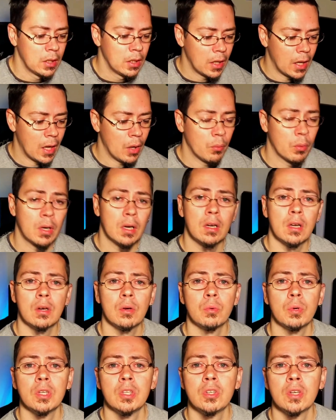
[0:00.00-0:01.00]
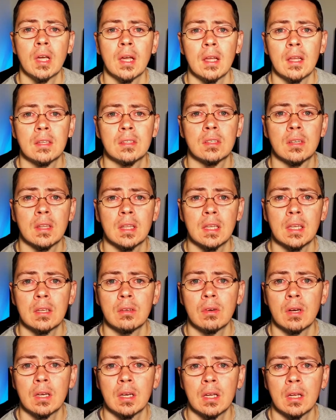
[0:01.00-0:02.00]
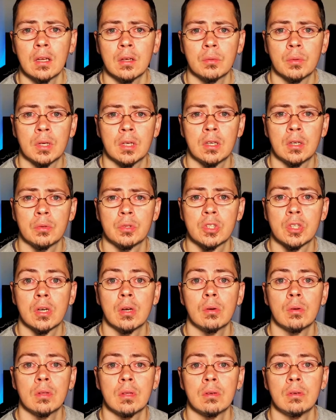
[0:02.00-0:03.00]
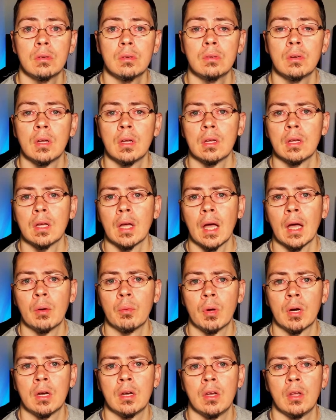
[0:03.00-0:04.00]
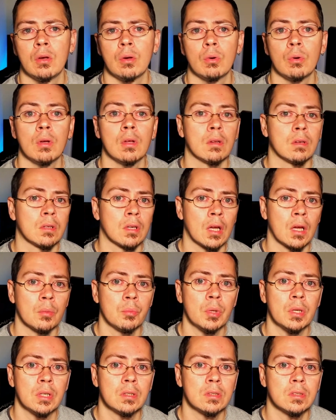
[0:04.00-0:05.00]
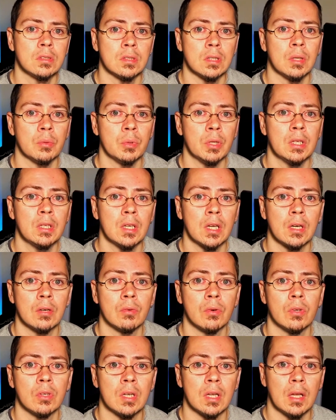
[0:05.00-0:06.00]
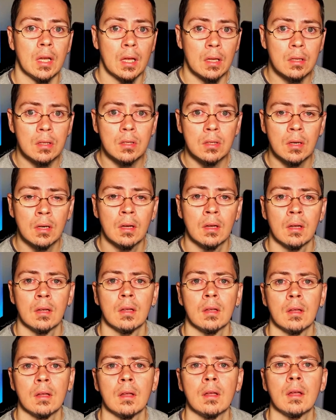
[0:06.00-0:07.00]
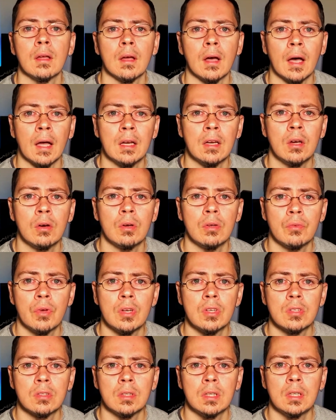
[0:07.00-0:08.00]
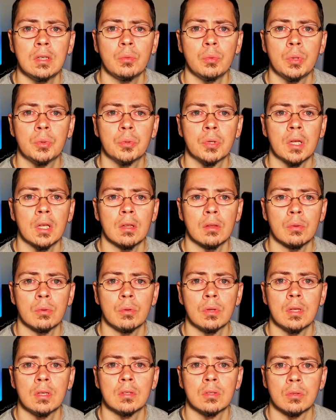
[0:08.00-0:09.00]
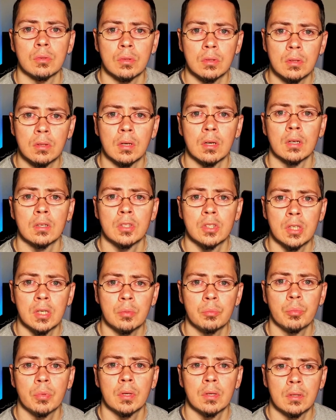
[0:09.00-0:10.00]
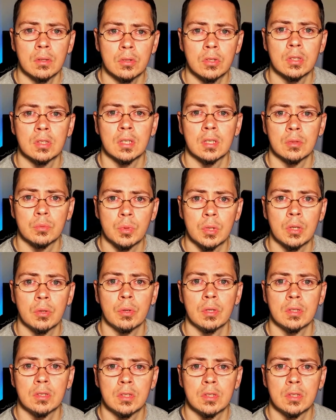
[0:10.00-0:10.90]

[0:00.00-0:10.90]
I want to know what you guys are thinking right now. I want to know what you're going through. I want to know topics that we can cover together. I know eventually we will get through this hardship, just as we always